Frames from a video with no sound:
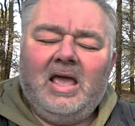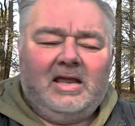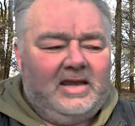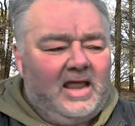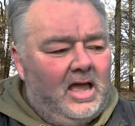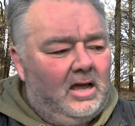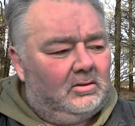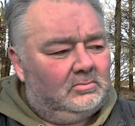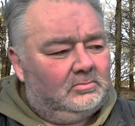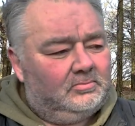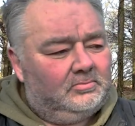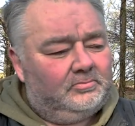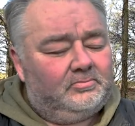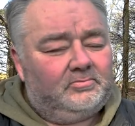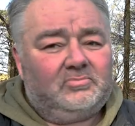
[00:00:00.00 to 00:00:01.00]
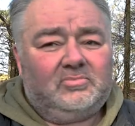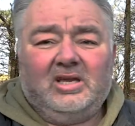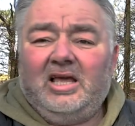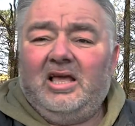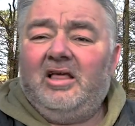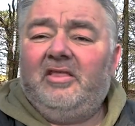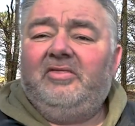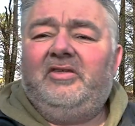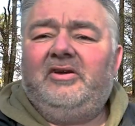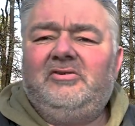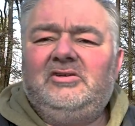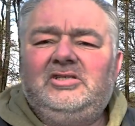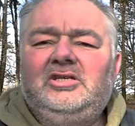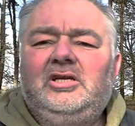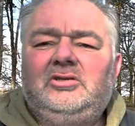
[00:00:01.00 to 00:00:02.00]
Now, there
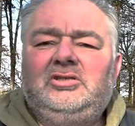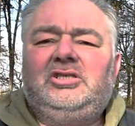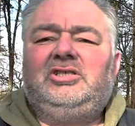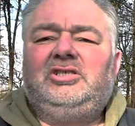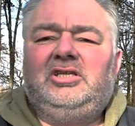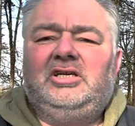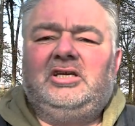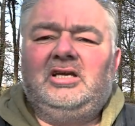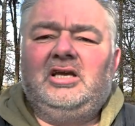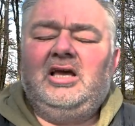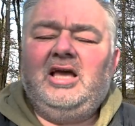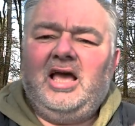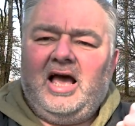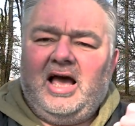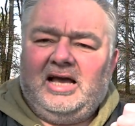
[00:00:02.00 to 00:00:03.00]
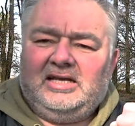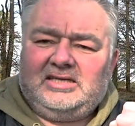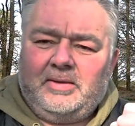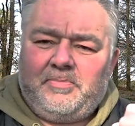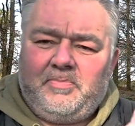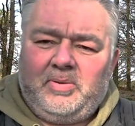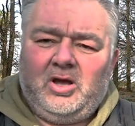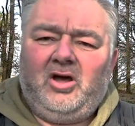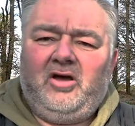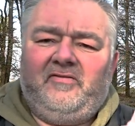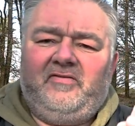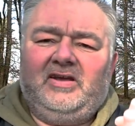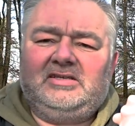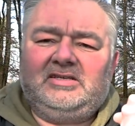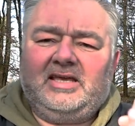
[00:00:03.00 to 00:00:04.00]
is no such thing as a
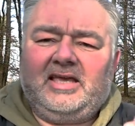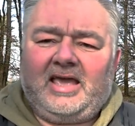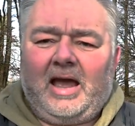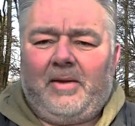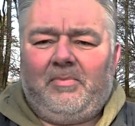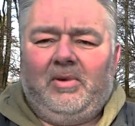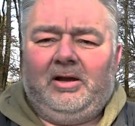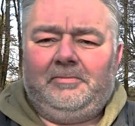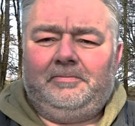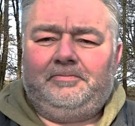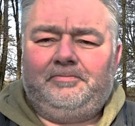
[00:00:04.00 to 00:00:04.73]
perfect camera.